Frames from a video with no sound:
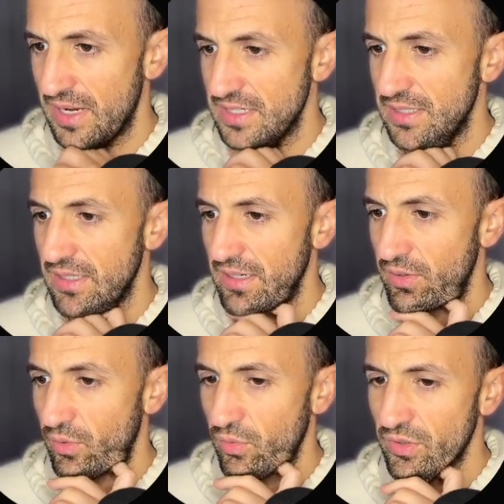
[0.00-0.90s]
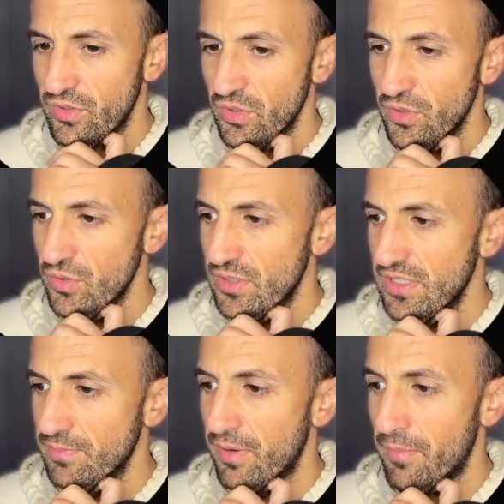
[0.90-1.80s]
Imagine that you
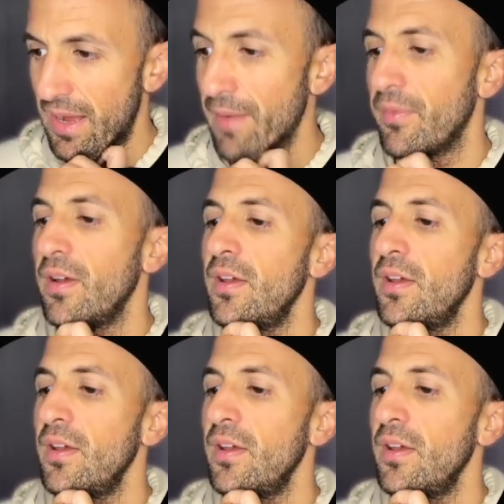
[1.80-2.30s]
pop up